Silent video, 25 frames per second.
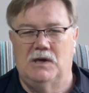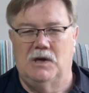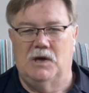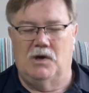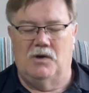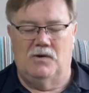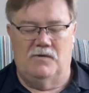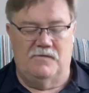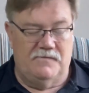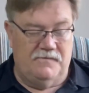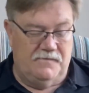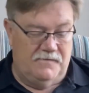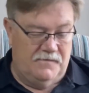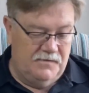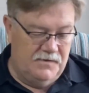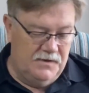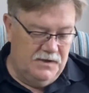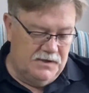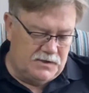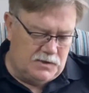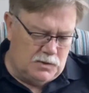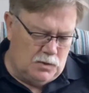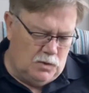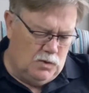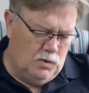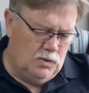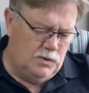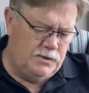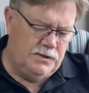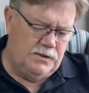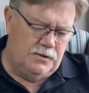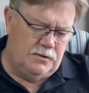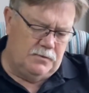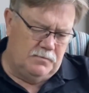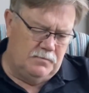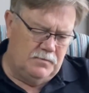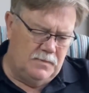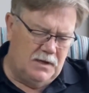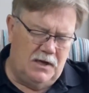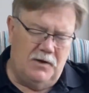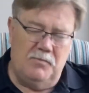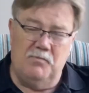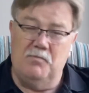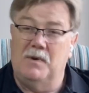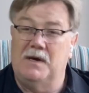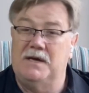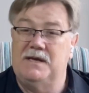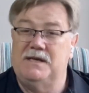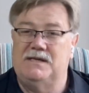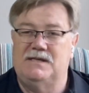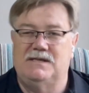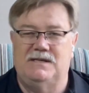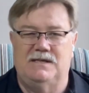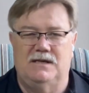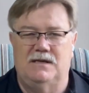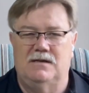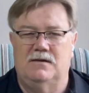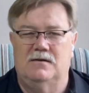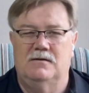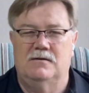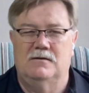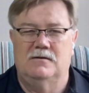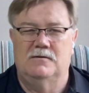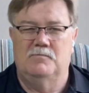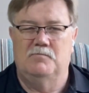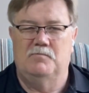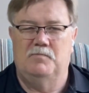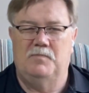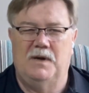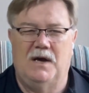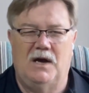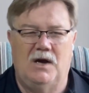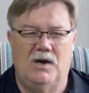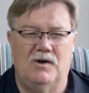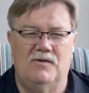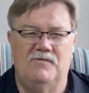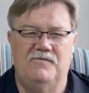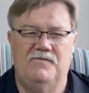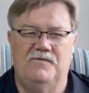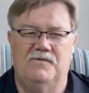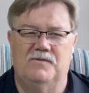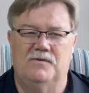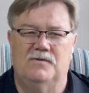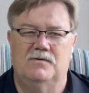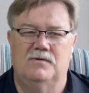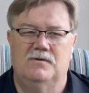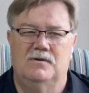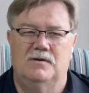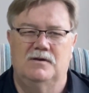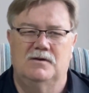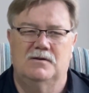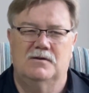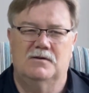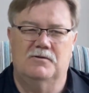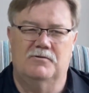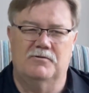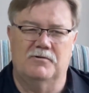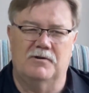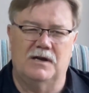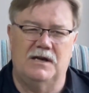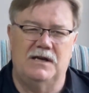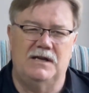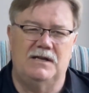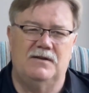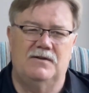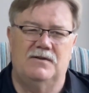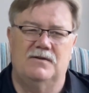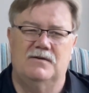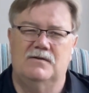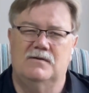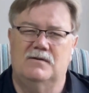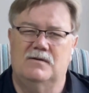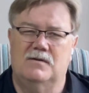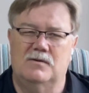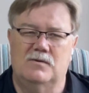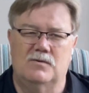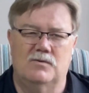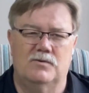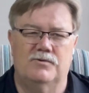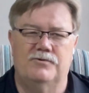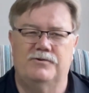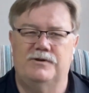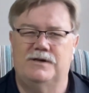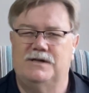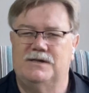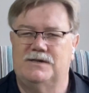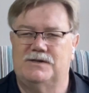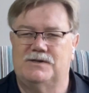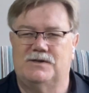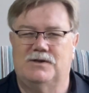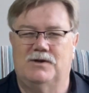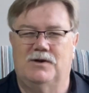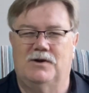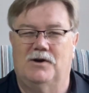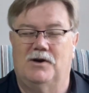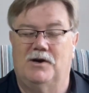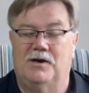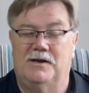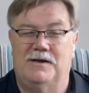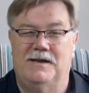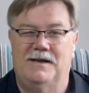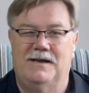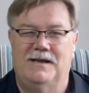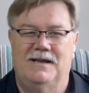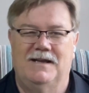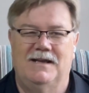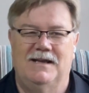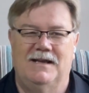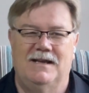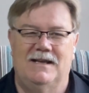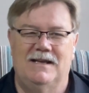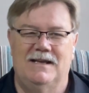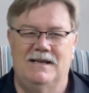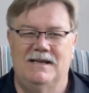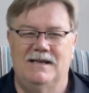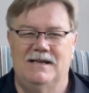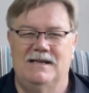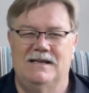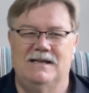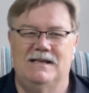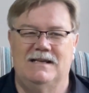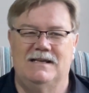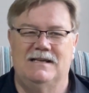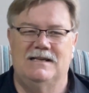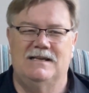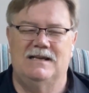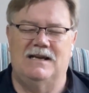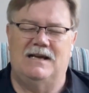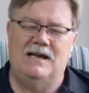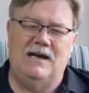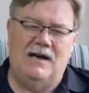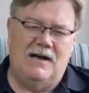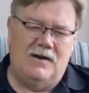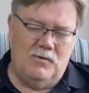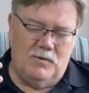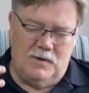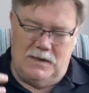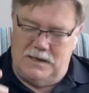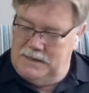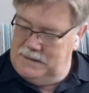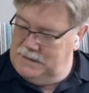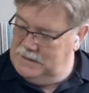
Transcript: of this awesome, amazing, powerful, great, glorious God. Now,